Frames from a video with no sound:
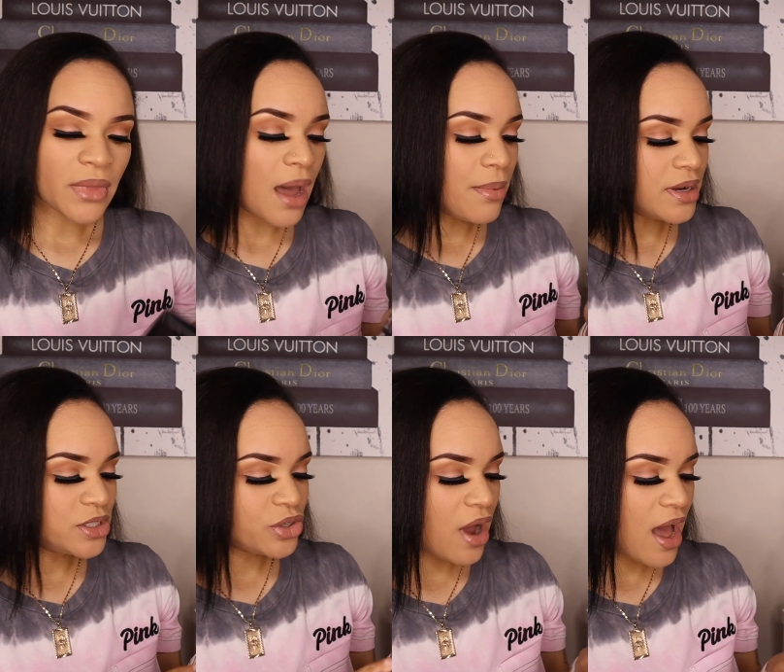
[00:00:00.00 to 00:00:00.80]
I'm gonna
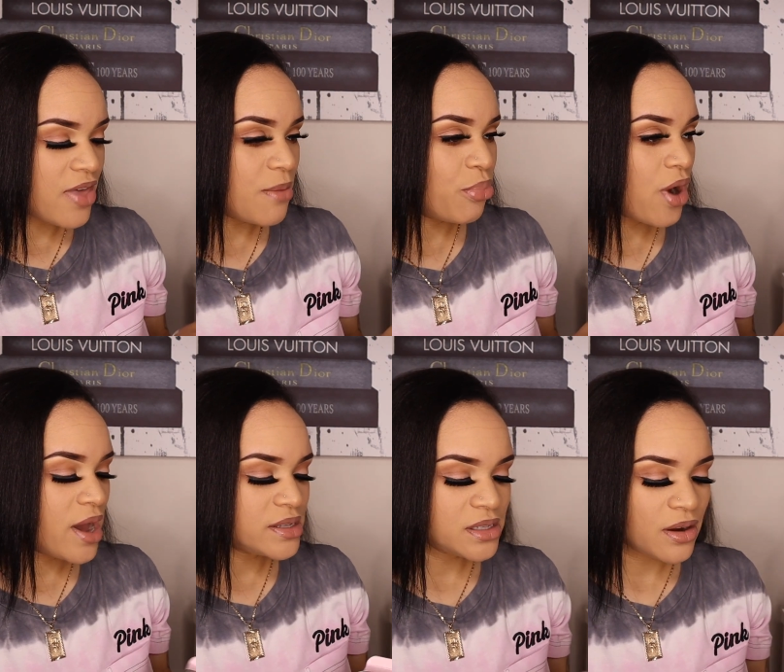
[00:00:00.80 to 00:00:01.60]
try the
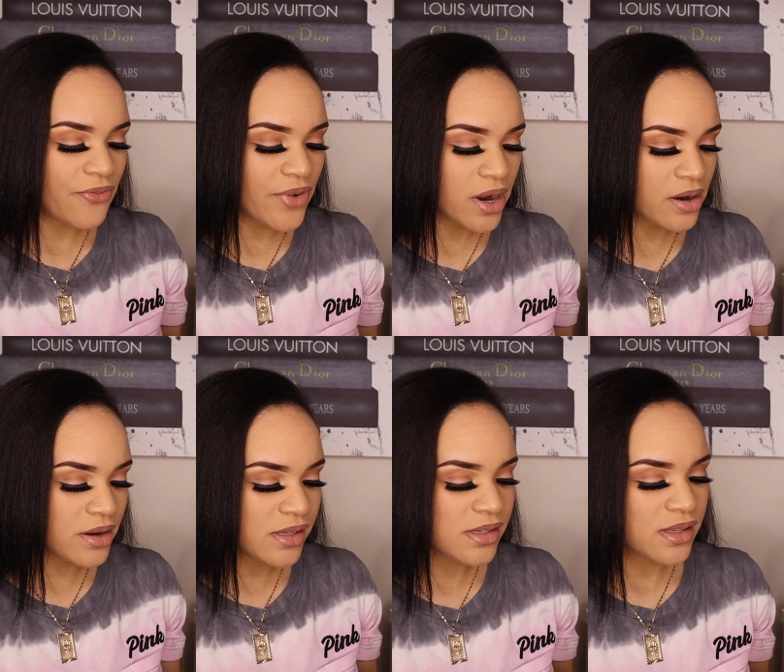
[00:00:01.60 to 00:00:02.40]
bronzer
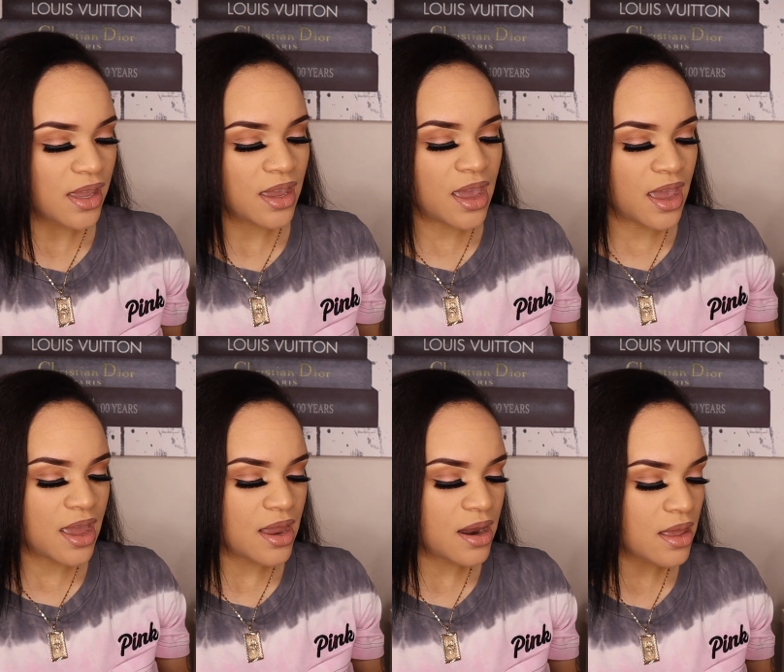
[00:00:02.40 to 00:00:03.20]
first,
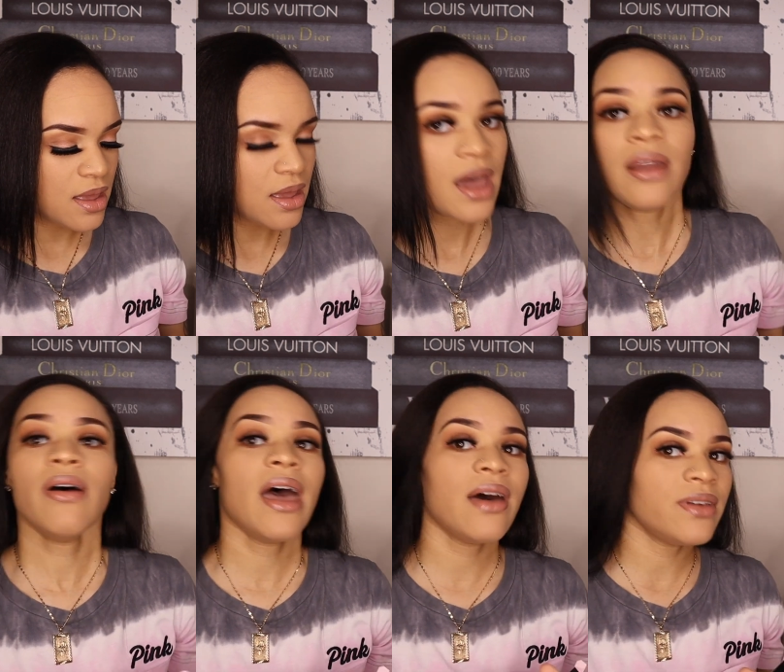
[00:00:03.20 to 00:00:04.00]
and I
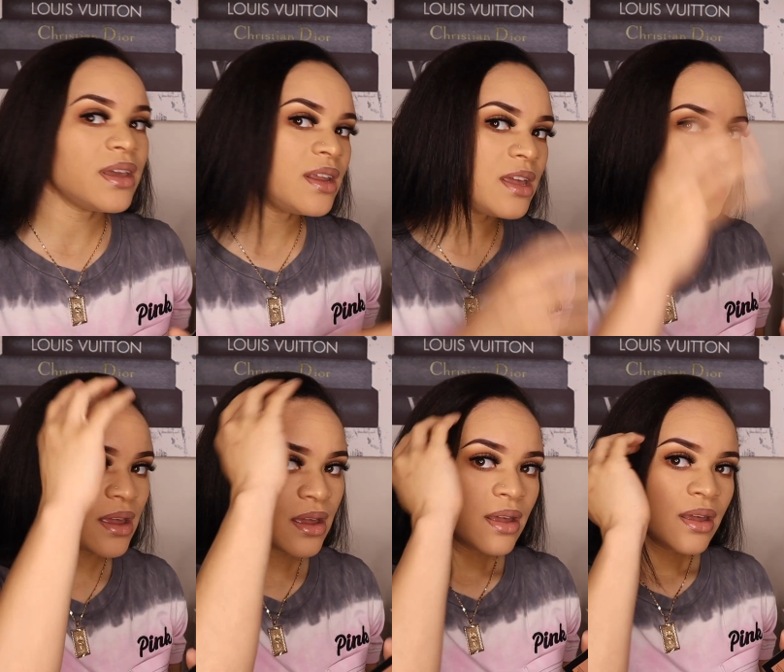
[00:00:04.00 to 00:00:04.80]
don't have
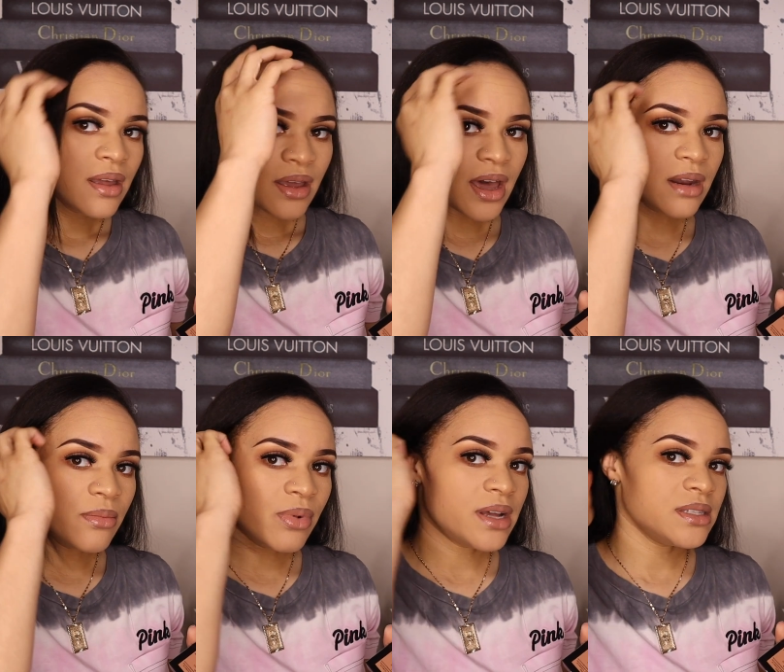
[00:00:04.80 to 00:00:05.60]
any kind
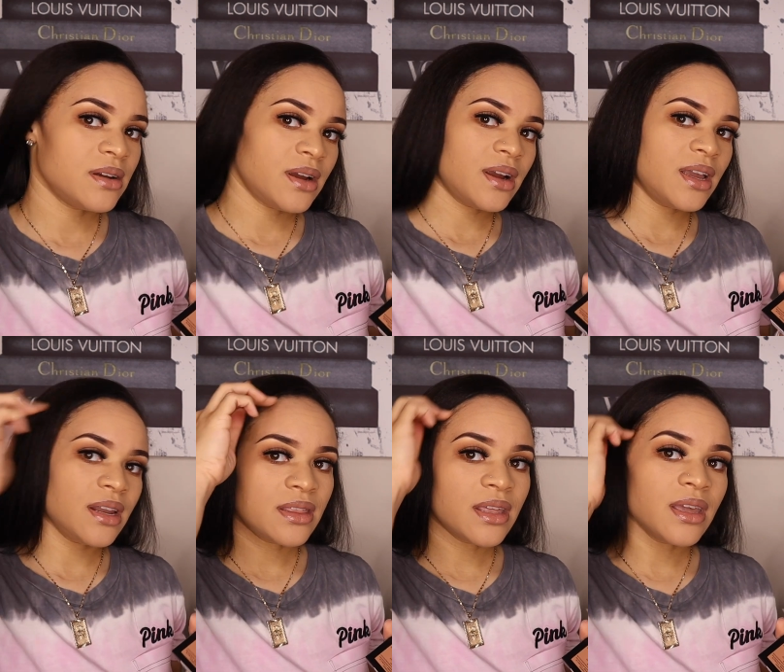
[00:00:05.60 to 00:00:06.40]
of bronzer or
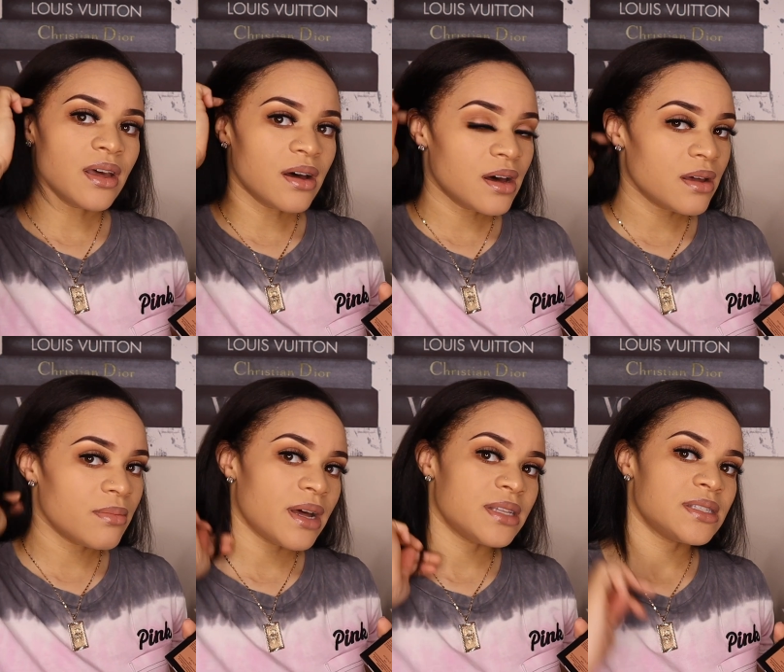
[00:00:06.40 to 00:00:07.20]
anything on
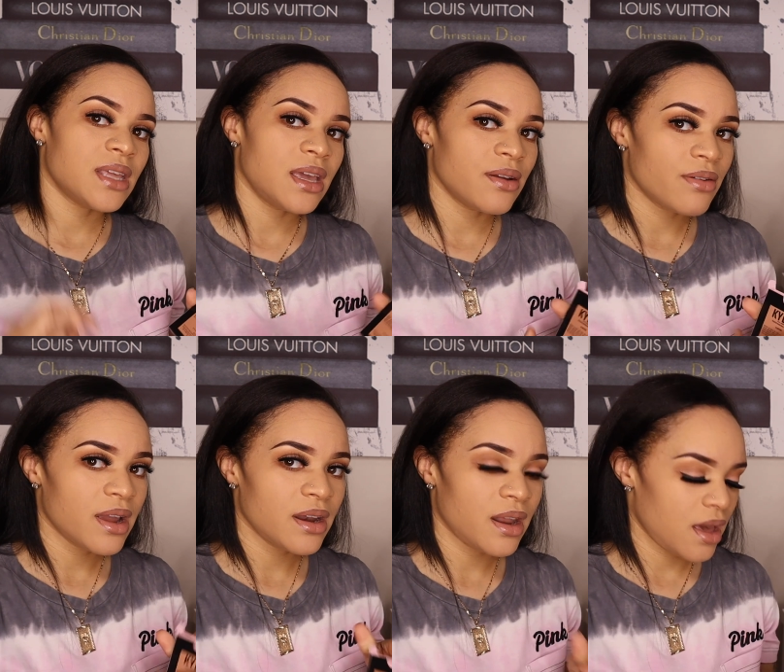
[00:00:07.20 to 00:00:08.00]
my skin
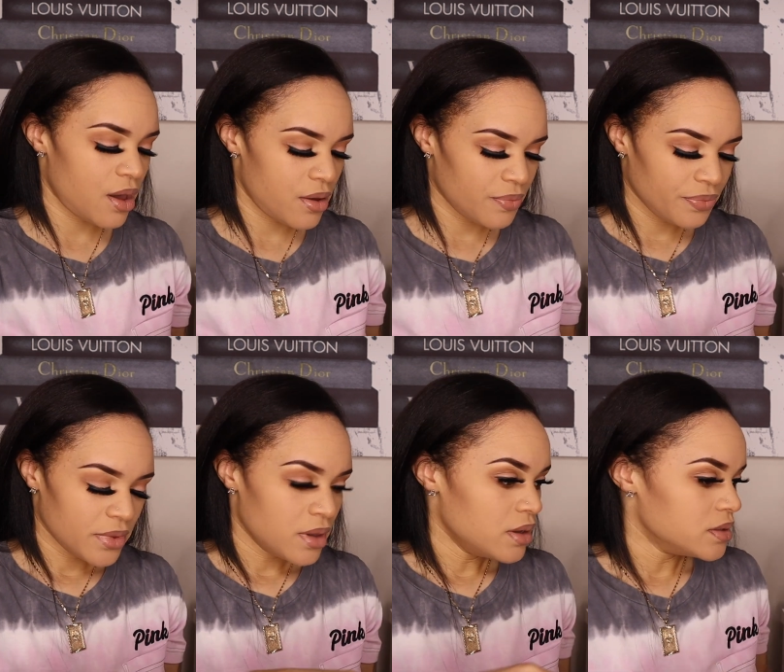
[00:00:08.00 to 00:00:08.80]
right now,
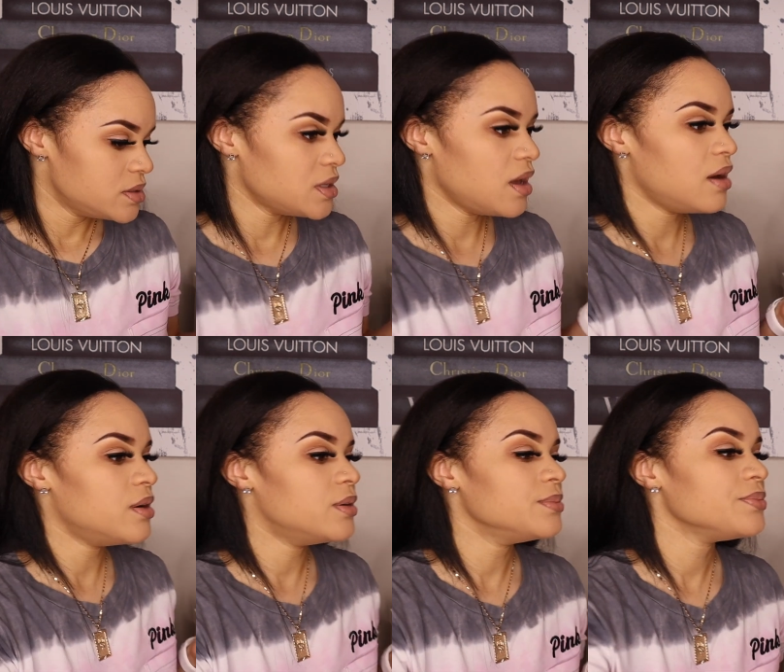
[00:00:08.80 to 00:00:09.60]

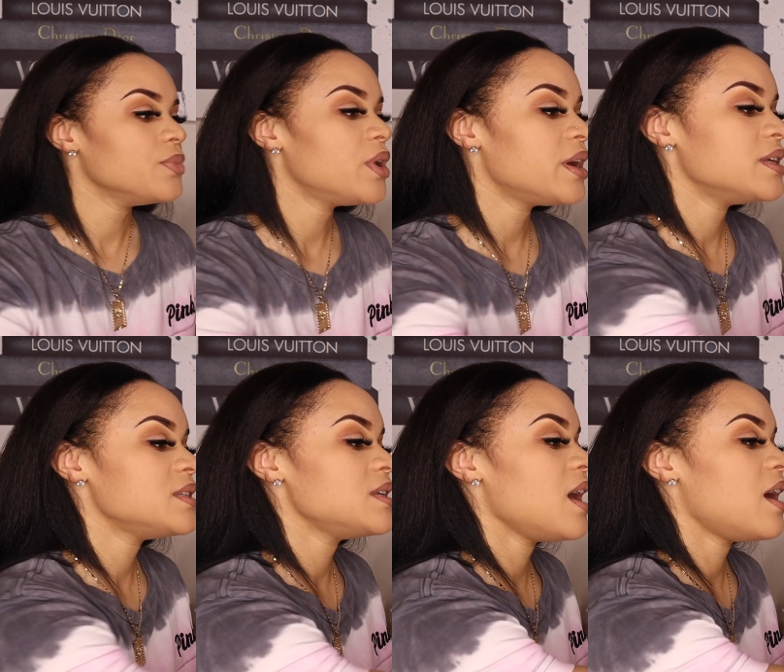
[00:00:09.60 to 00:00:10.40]
so we're gonna
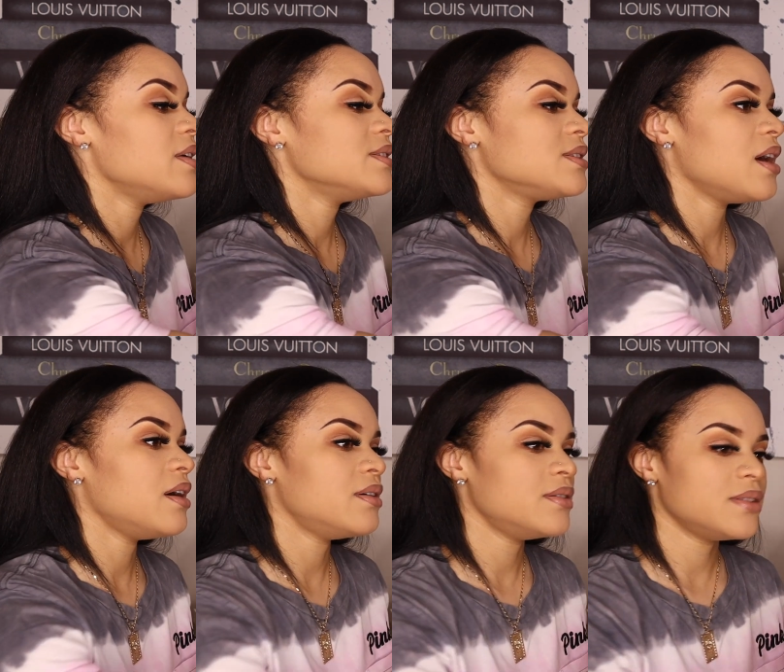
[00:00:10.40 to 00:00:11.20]
see how this
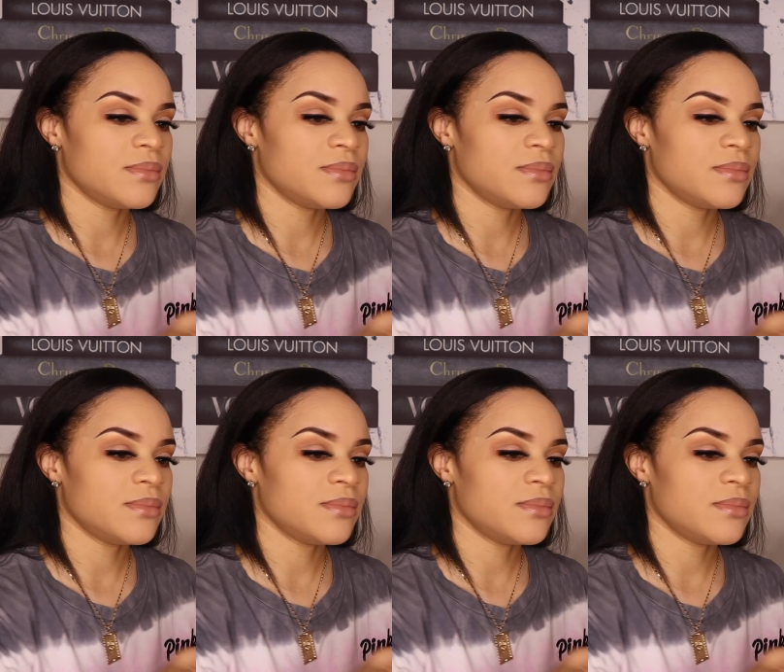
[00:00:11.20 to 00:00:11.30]
goes.